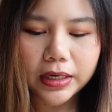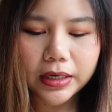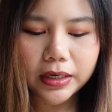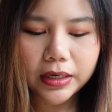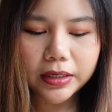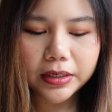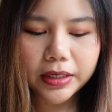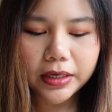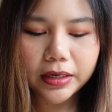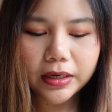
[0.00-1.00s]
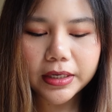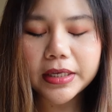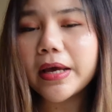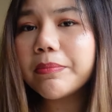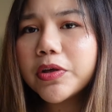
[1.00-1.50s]
And there are
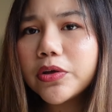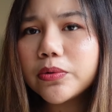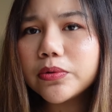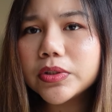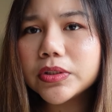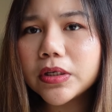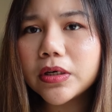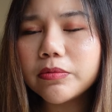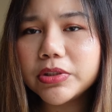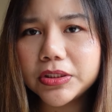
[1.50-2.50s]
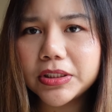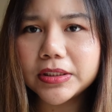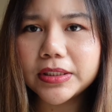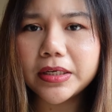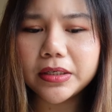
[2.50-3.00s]
EMQs, which is a
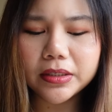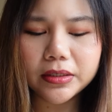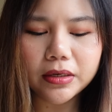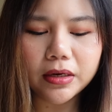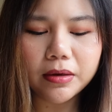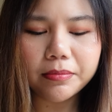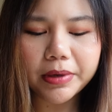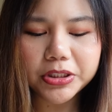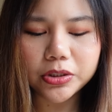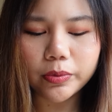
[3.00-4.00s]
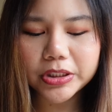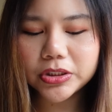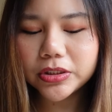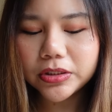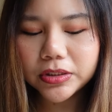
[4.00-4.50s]
standard matching
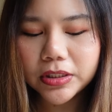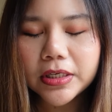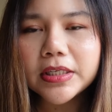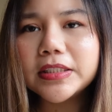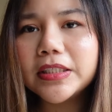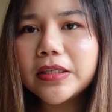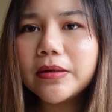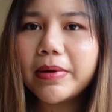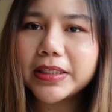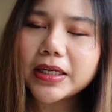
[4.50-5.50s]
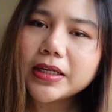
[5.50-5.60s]
questions, single best